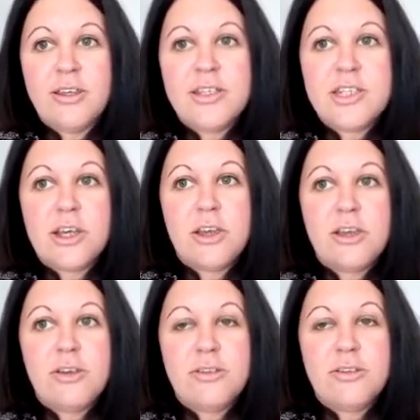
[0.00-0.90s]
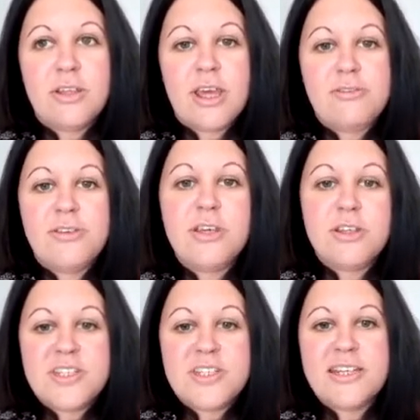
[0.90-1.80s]
So if you'd have
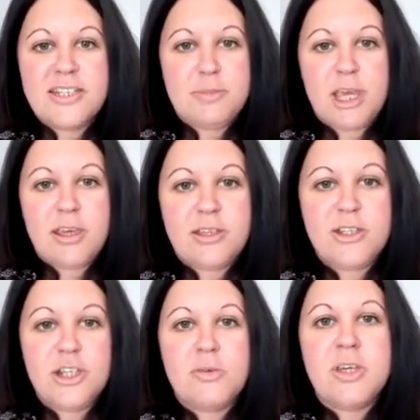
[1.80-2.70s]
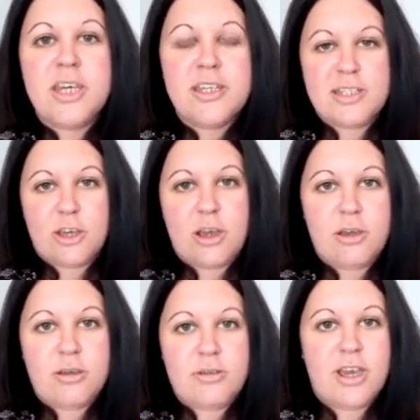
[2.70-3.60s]
said to me 2 years
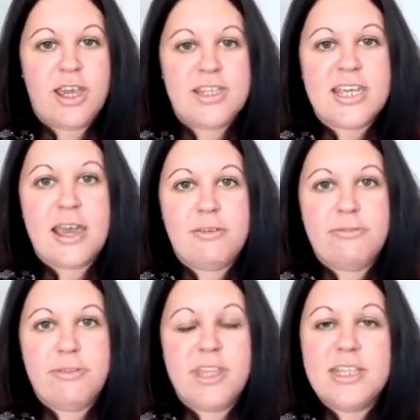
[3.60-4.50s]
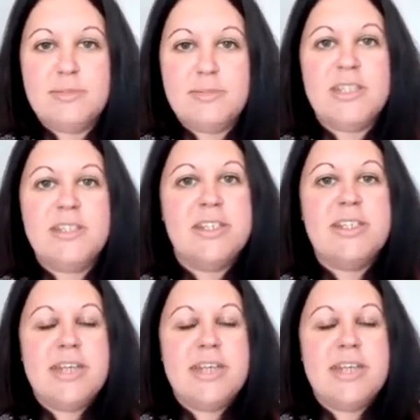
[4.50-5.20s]
ago that I'd have this business